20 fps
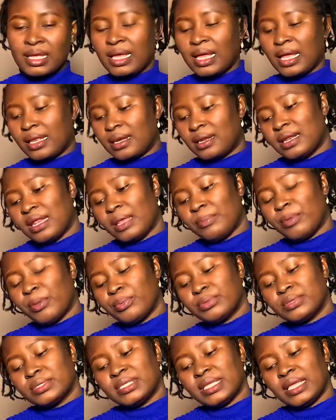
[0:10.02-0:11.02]
And other
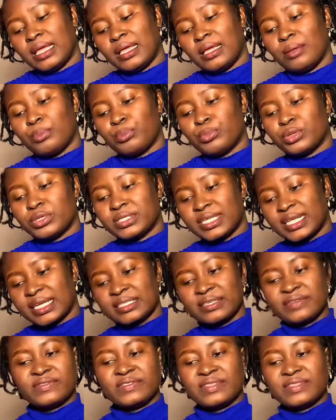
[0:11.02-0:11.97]
people say protective